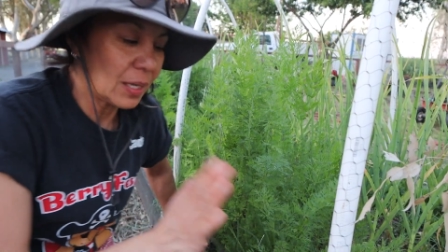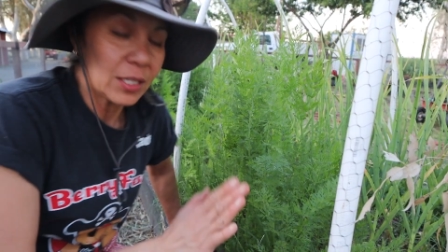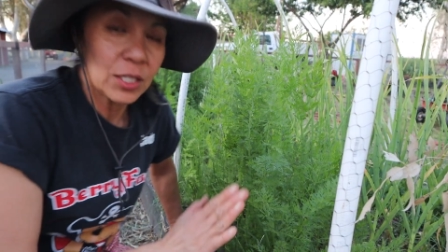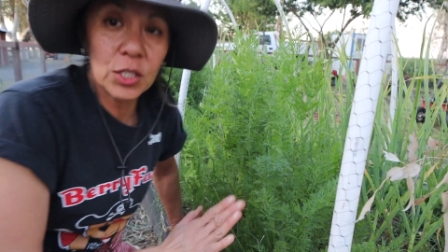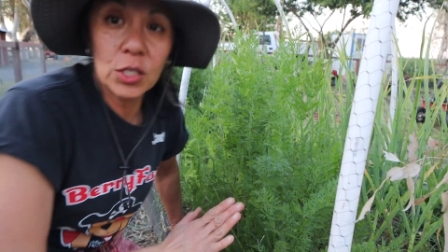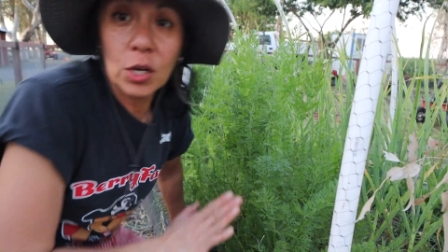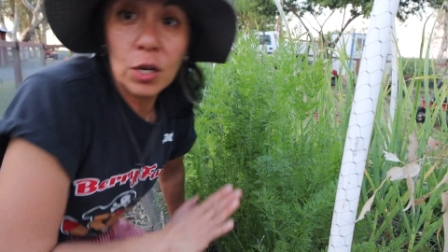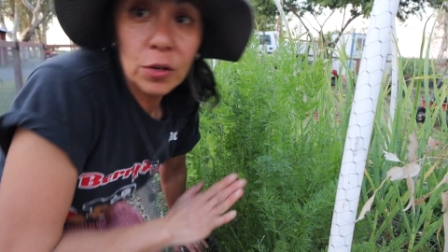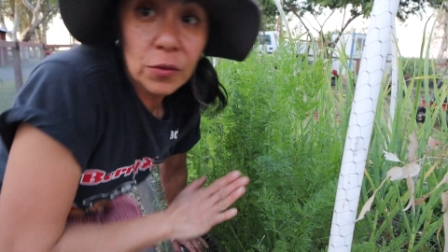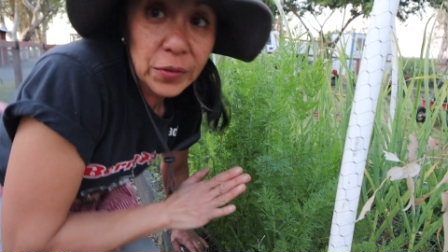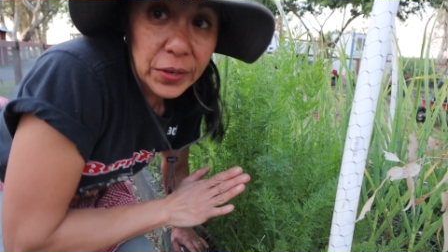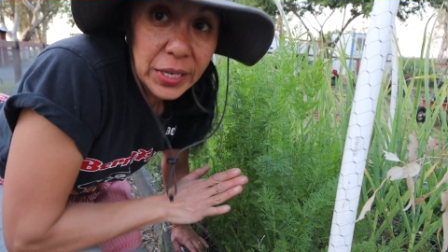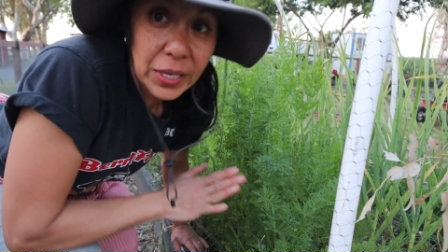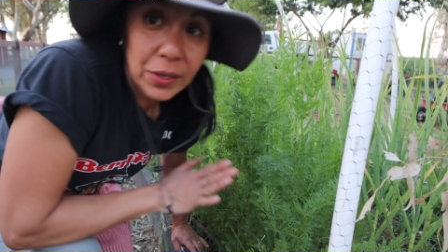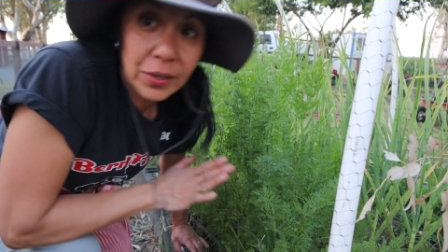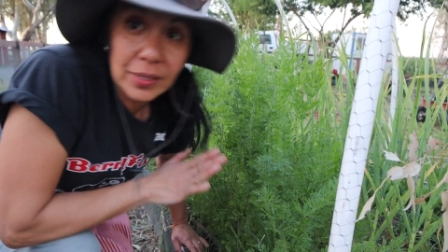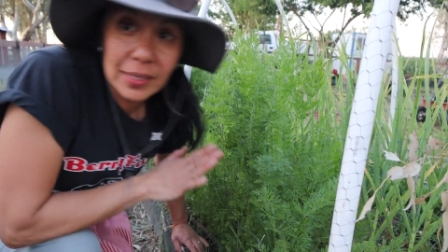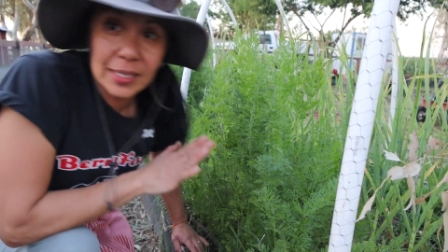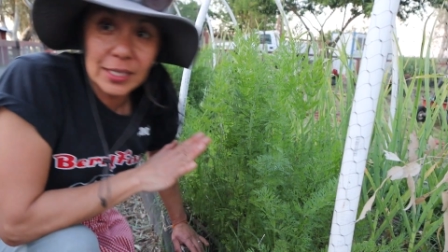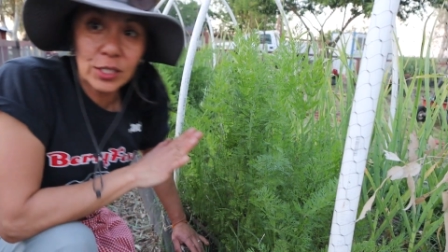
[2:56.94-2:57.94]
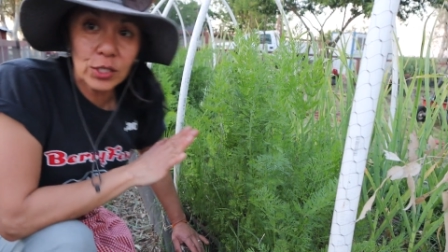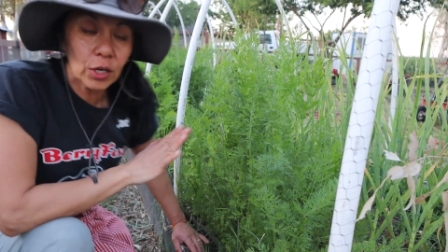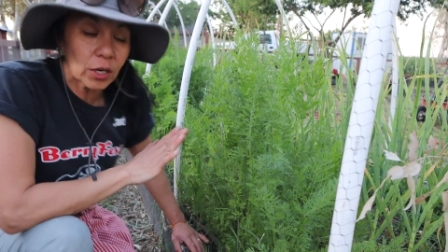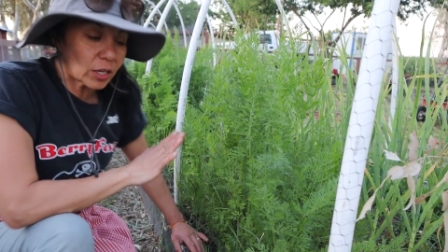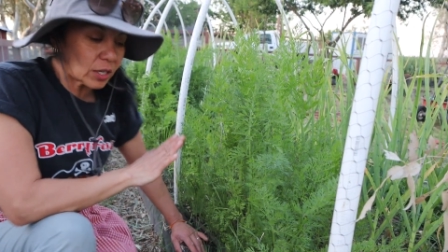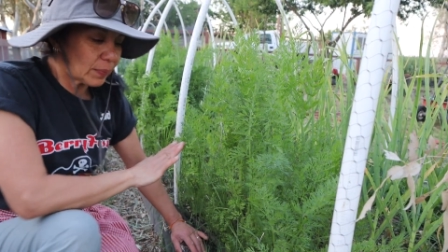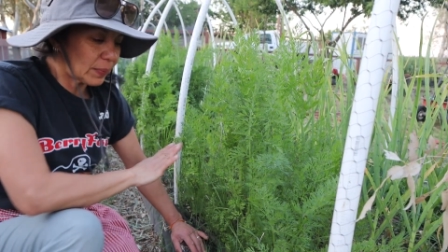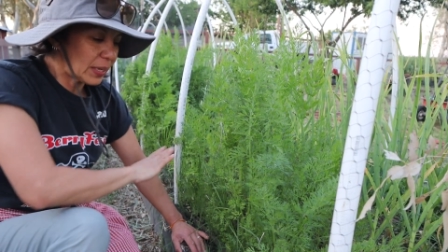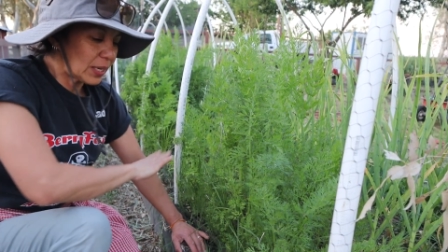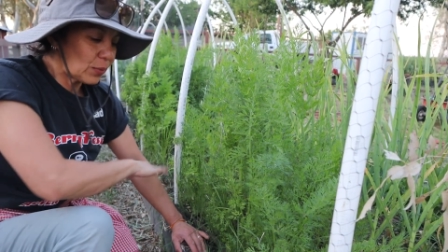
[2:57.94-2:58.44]
So over here in this
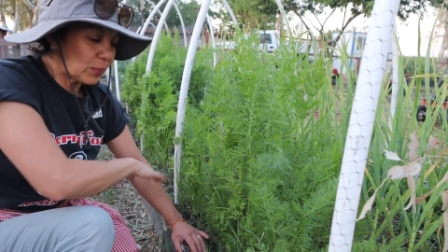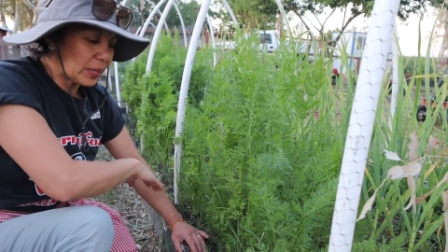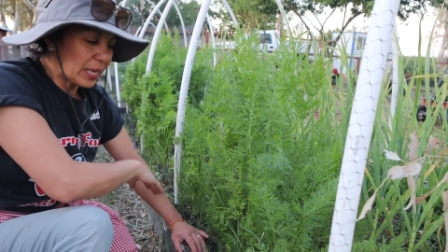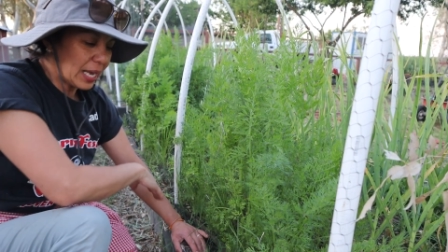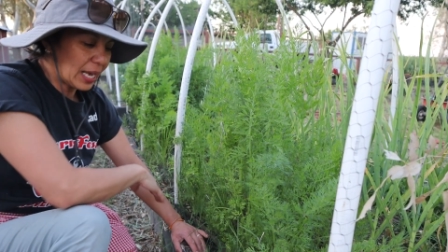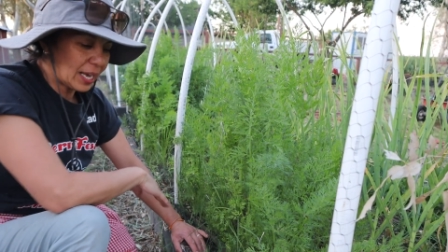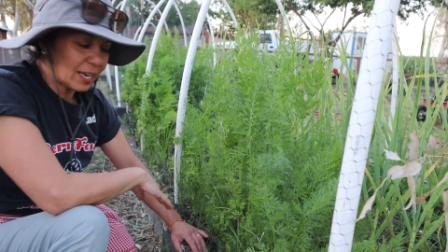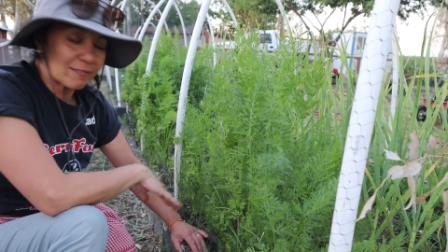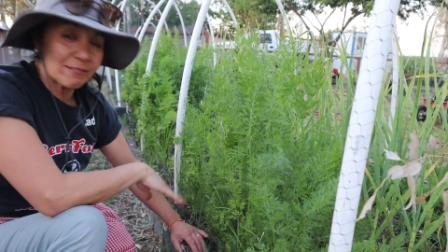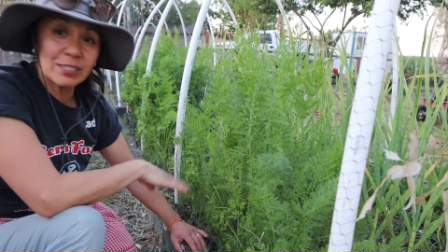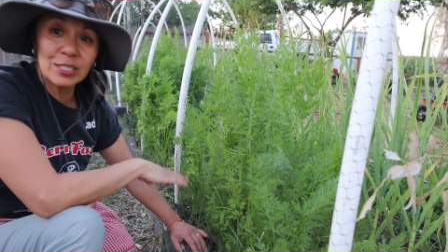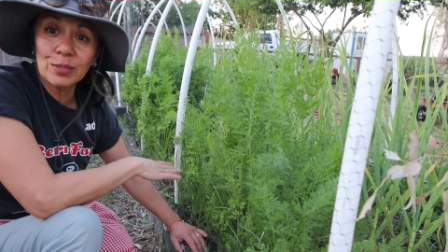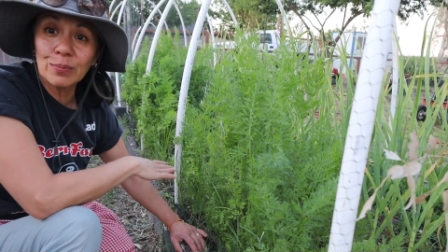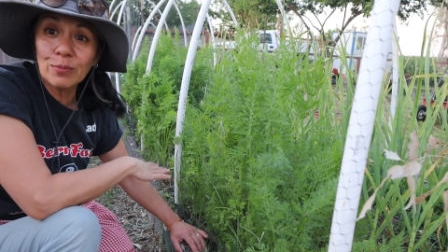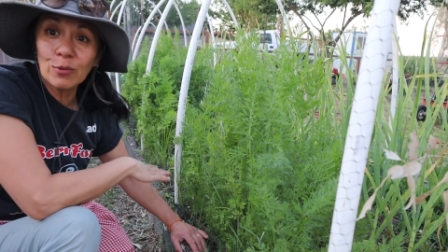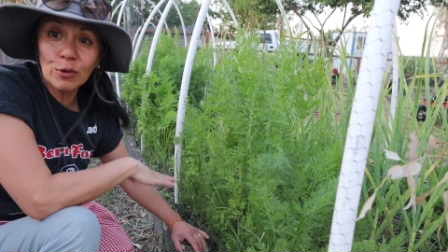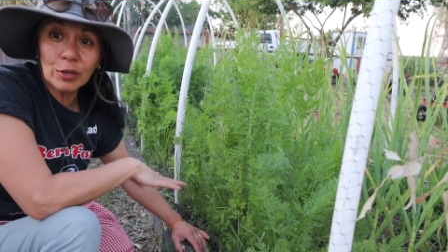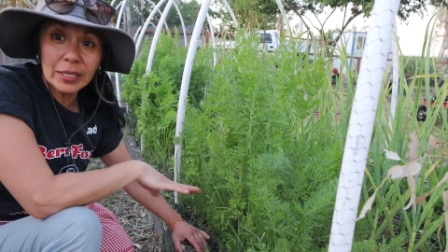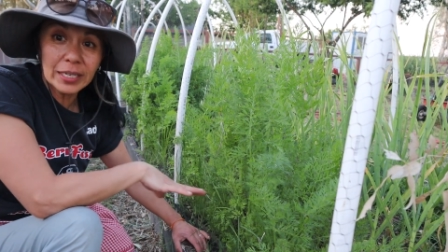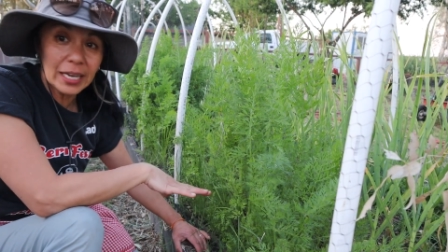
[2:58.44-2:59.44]
garden bed, we have some more